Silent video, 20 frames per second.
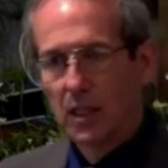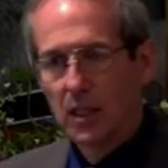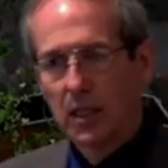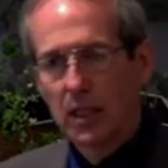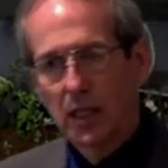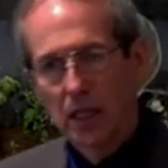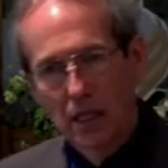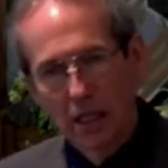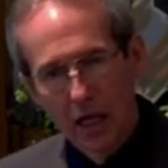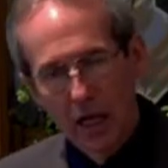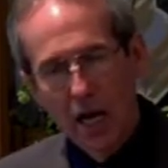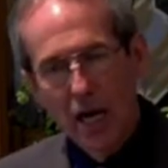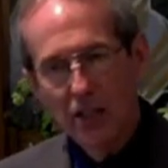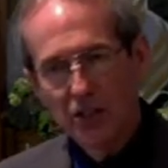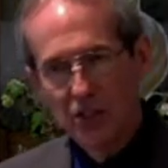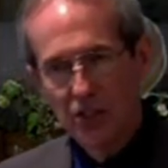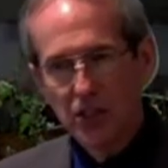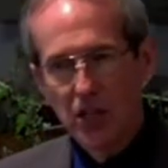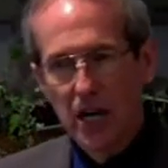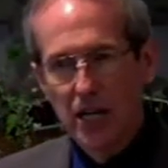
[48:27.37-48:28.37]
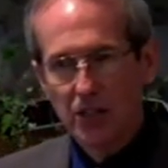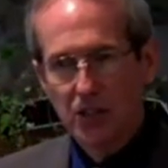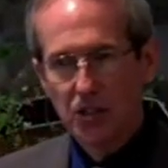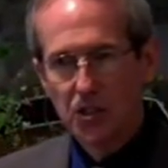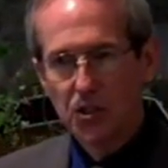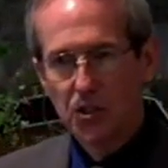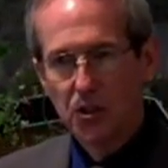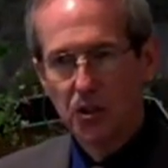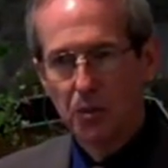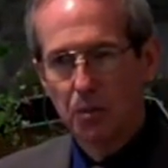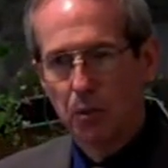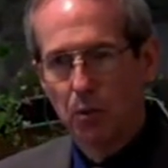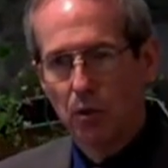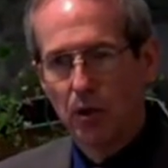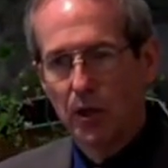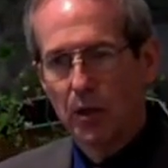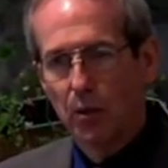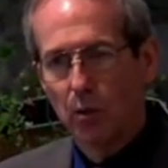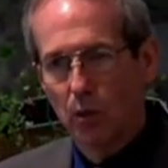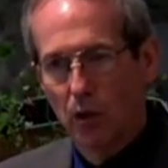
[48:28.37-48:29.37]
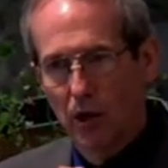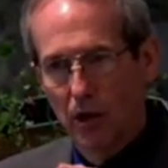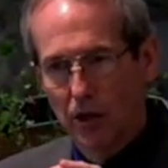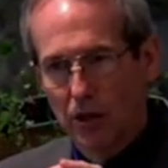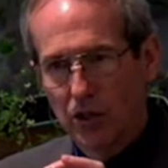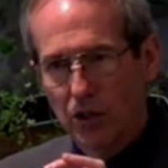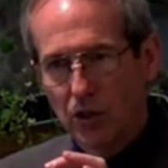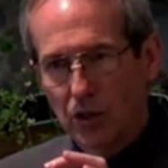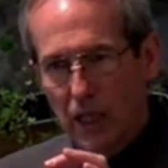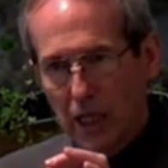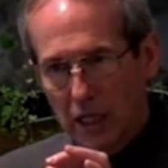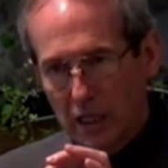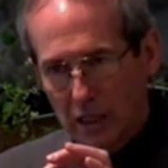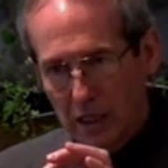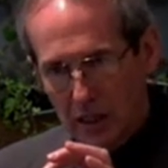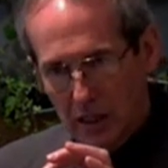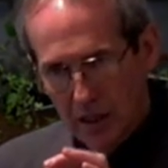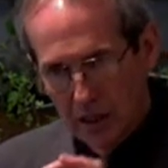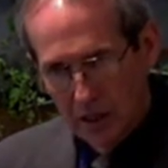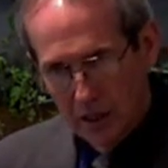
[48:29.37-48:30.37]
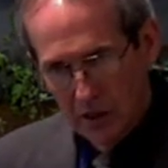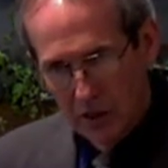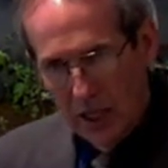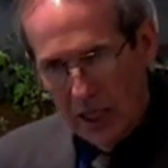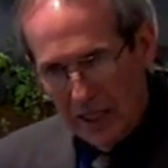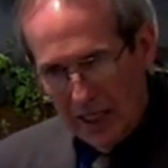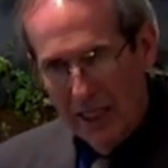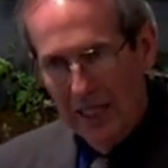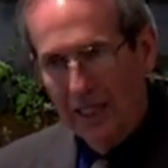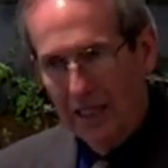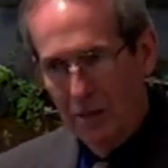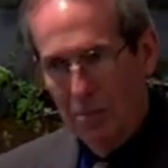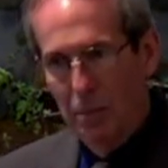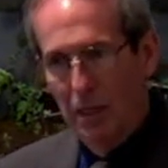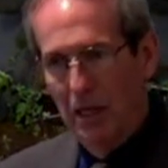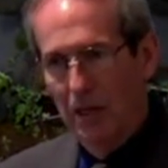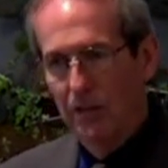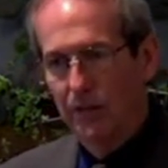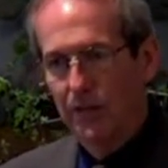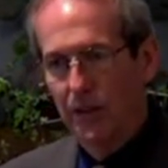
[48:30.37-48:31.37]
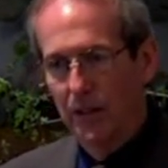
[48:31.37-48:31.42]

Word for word: it oxidizes to the point where you get, you're not getting the benefit.